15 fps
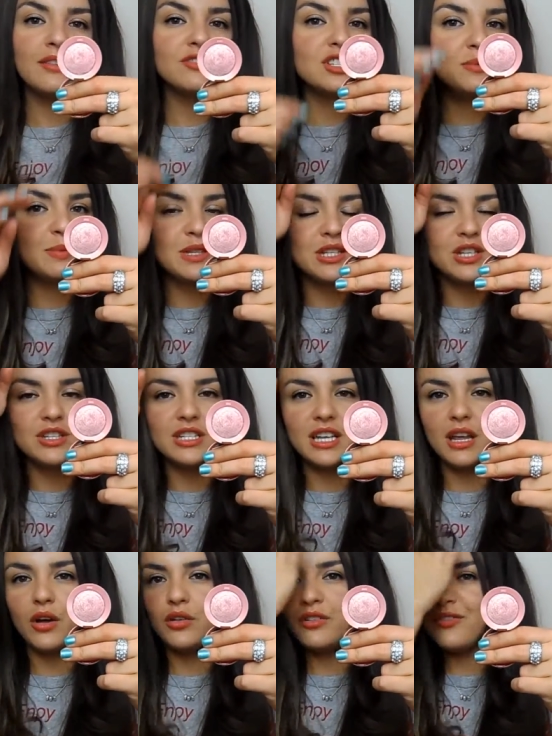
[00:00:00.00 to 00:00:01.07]
and I've just been
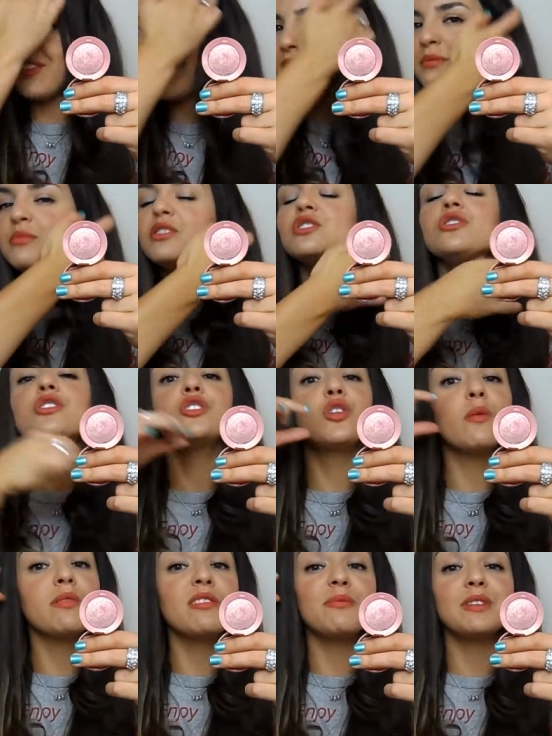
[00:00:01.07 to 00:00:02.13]
using it on a fan brush on the
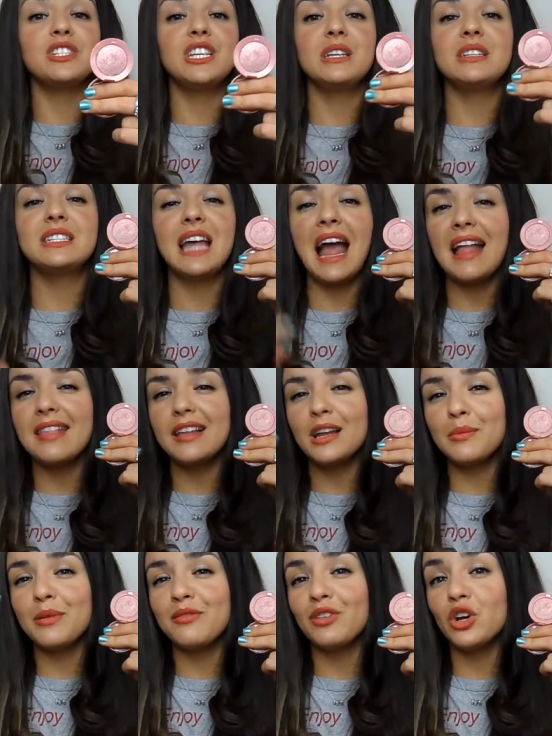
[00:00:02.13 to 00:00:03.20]
tops of my cheeks to add a
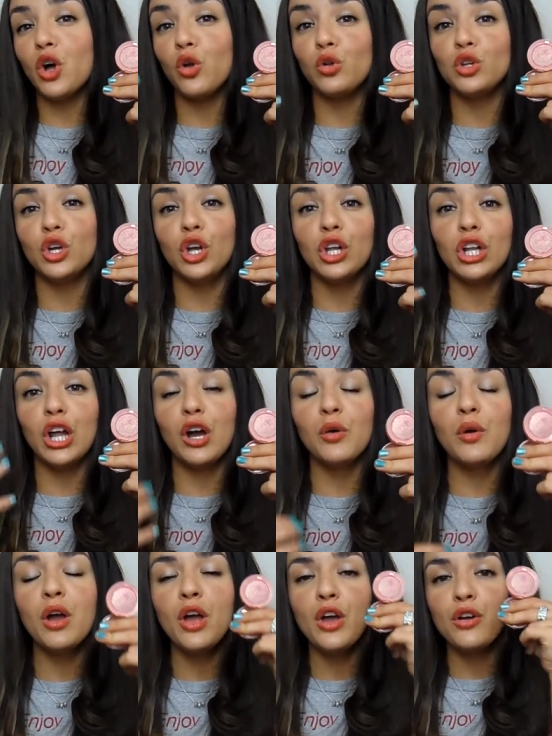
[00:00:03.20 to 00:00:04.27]
little bit of a golden
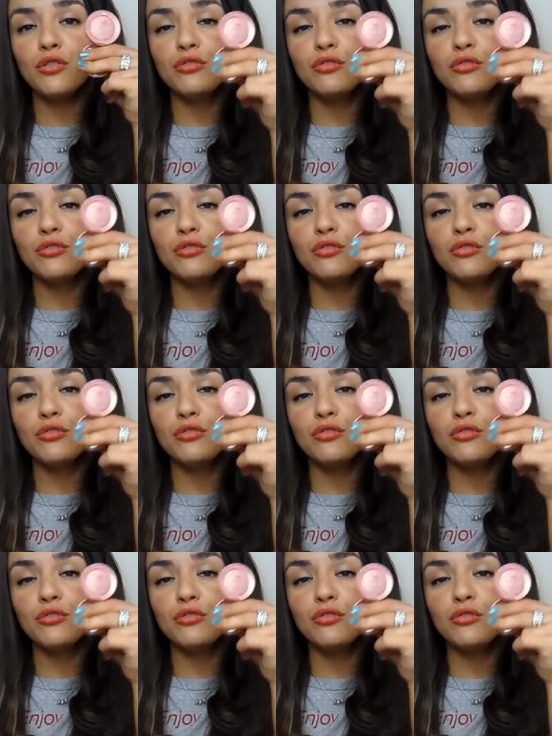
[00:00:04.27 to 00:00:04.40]
glow.